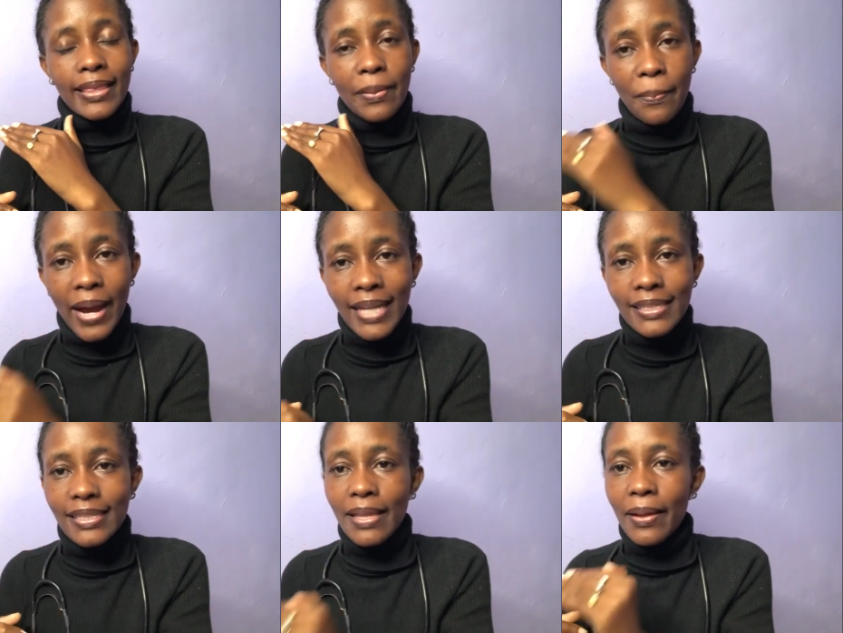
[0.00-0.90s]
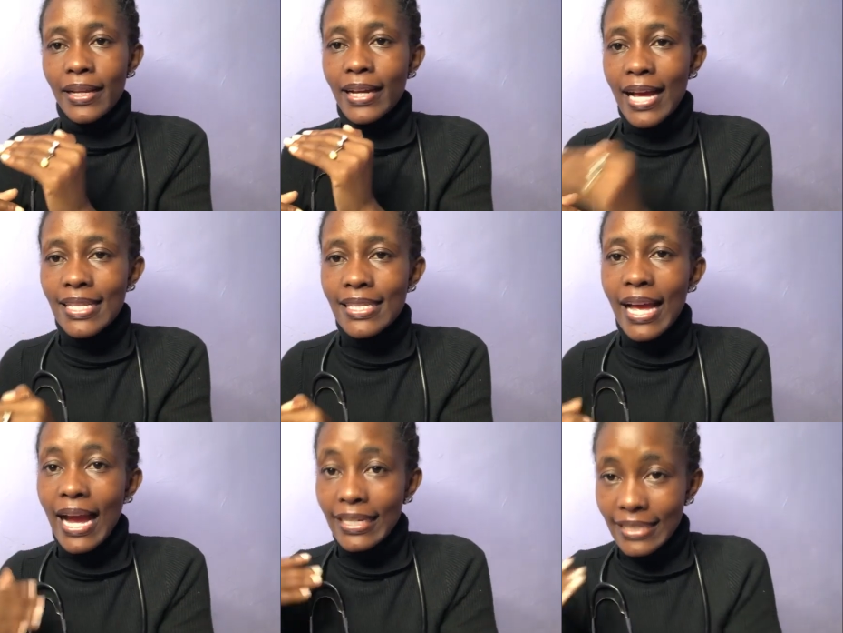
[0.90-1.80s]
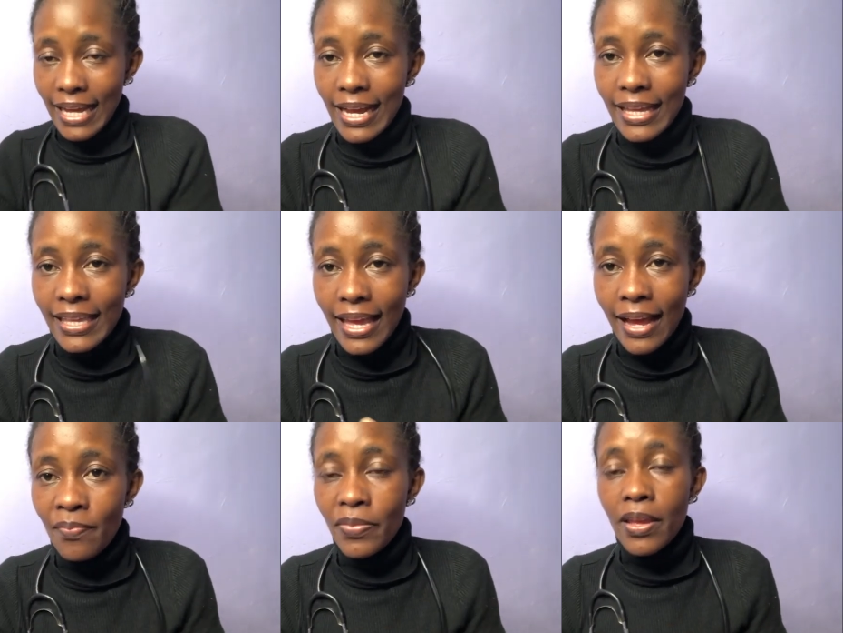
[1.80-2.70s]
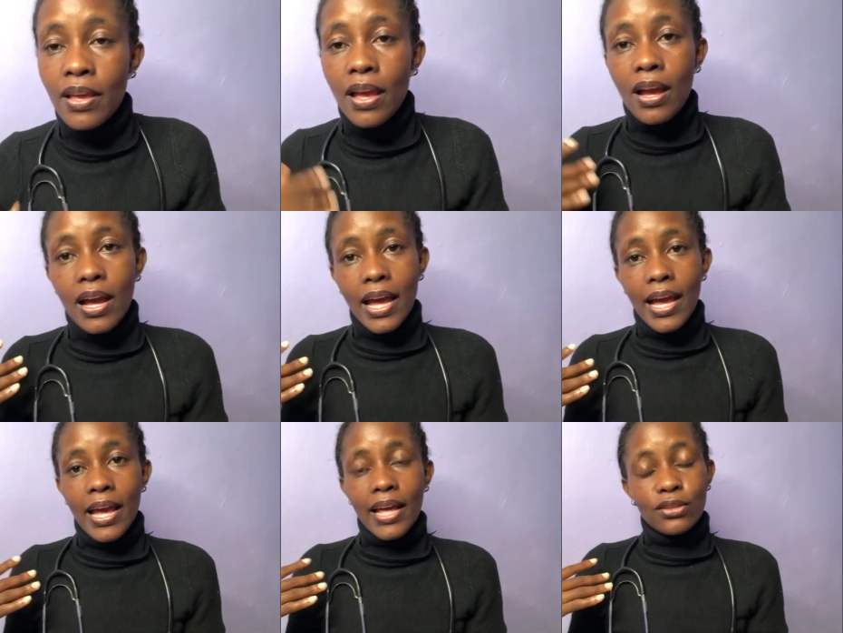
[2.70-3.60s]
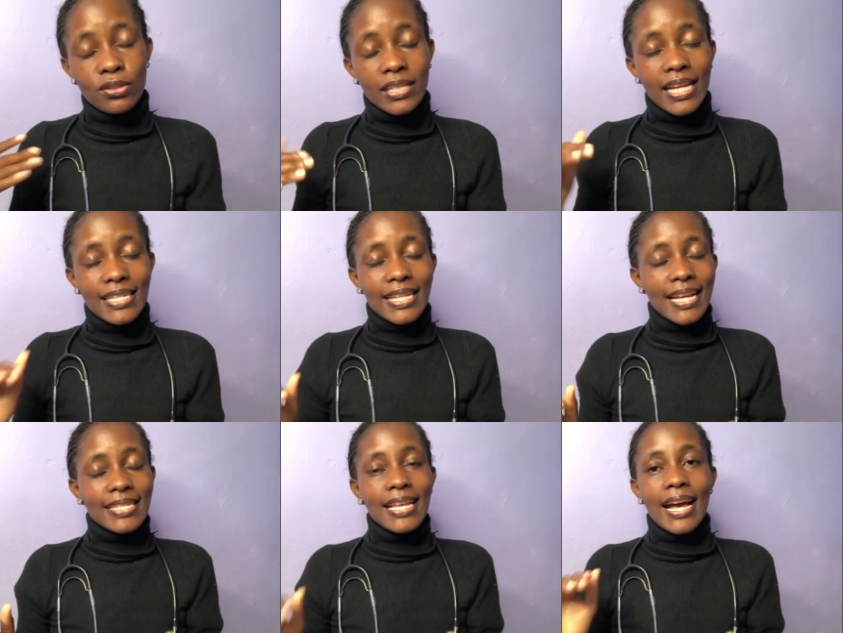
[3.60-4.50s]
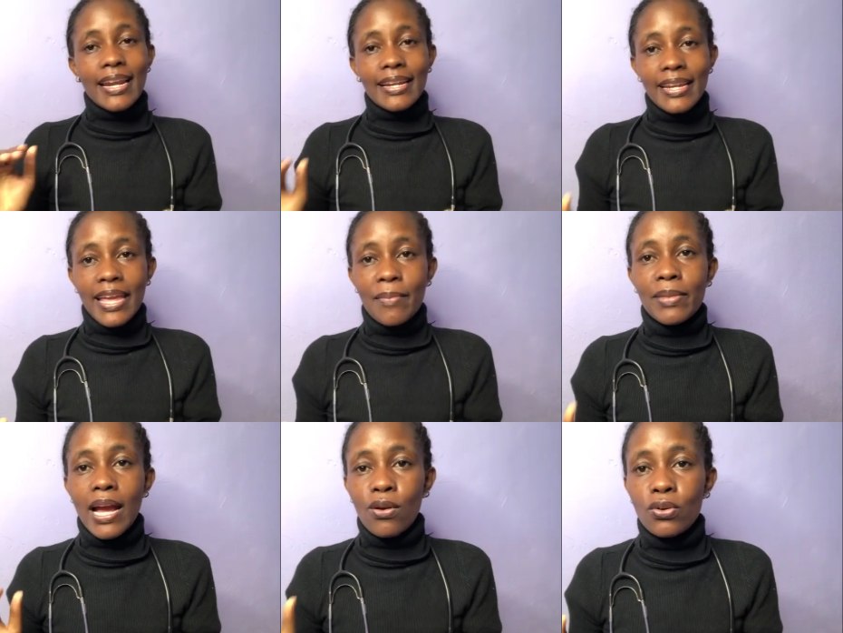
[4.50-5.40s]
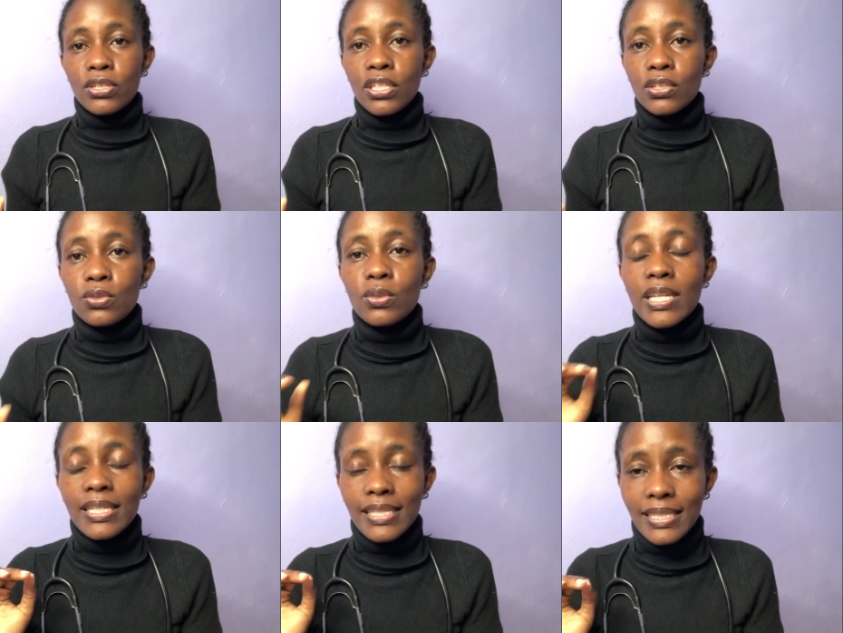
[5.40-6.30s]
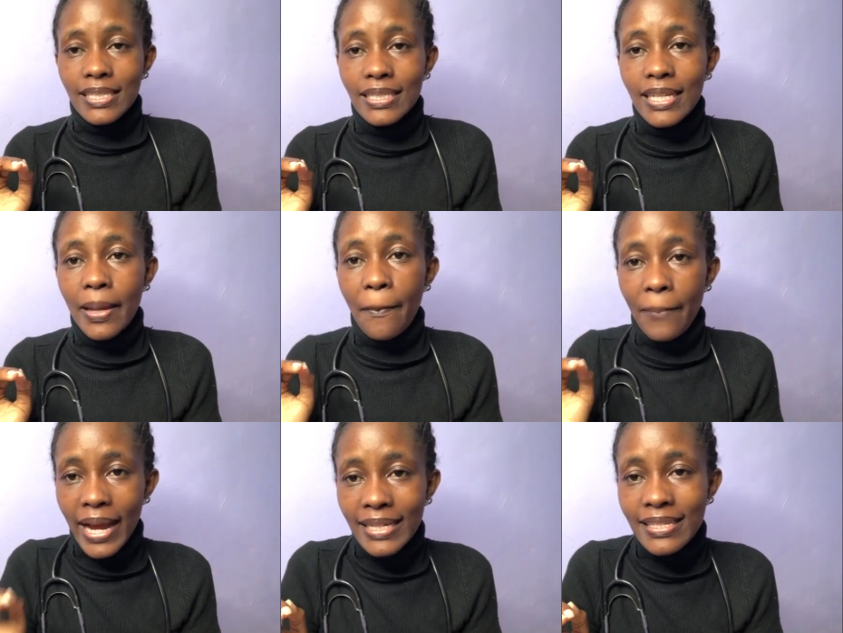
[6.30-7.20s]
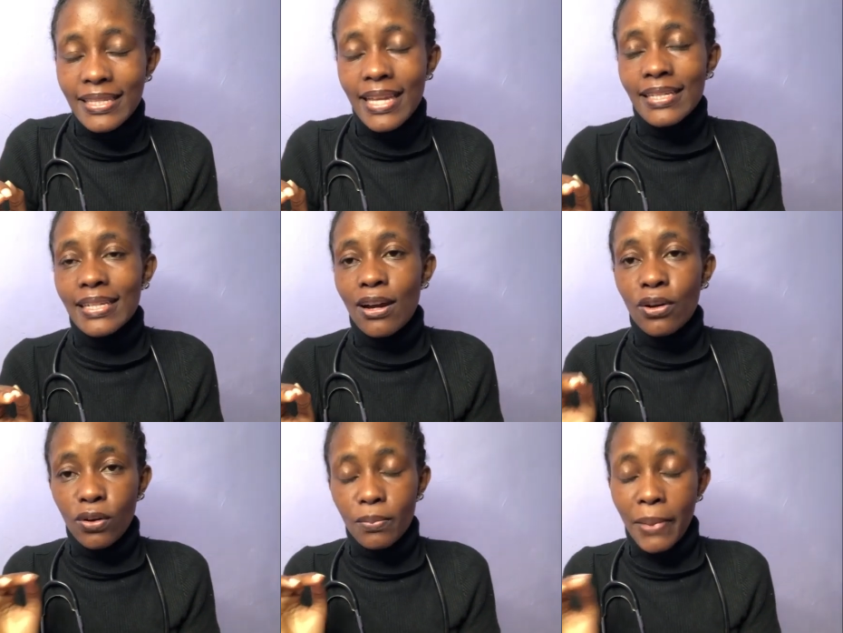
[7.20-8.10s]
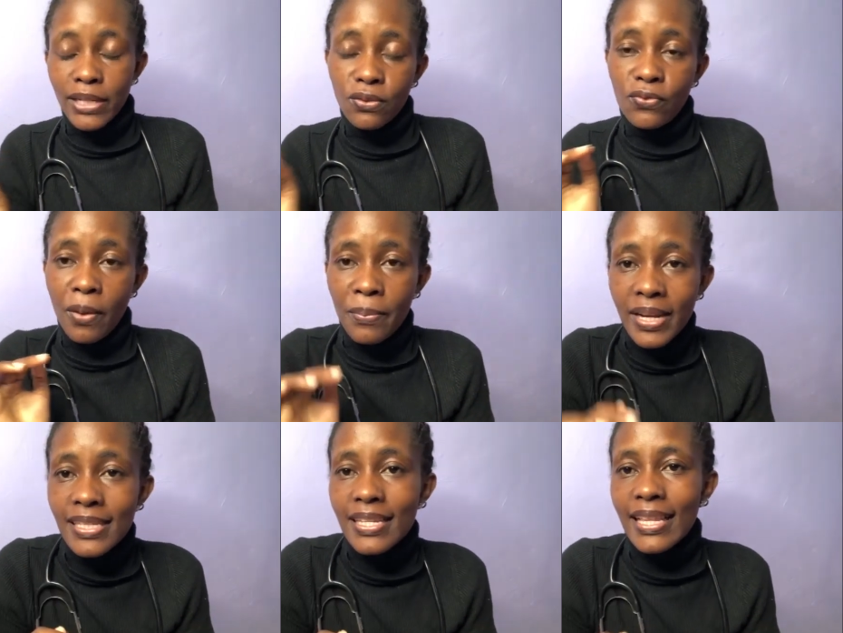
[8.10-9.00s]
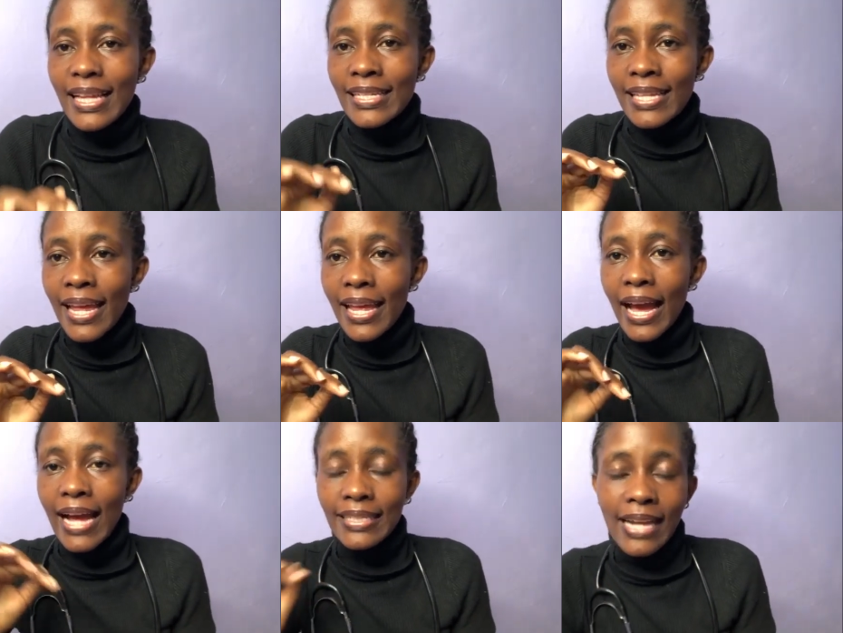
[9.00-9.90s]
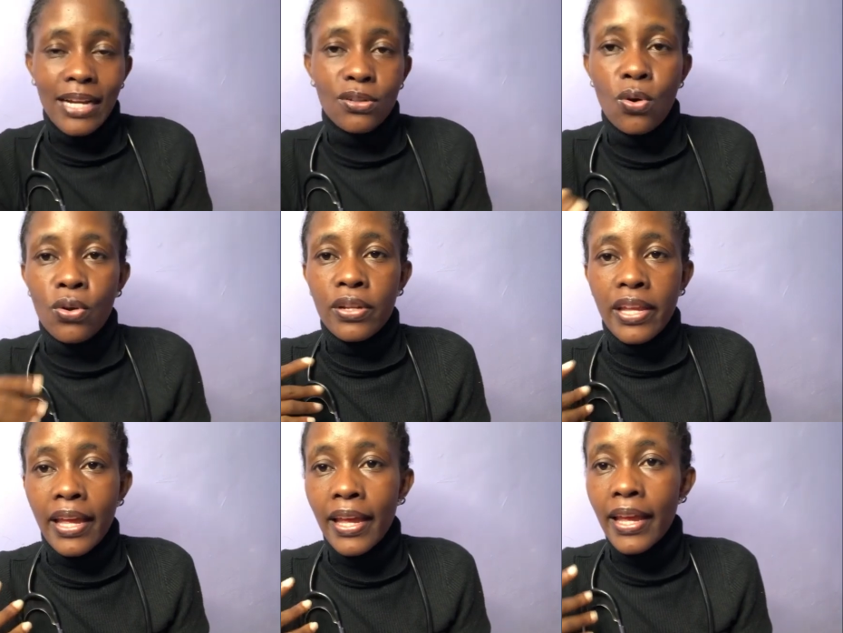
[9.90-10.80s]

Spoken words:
part the cancer attack. Yeah, those cancers are named according to the part of your breast that they attack or they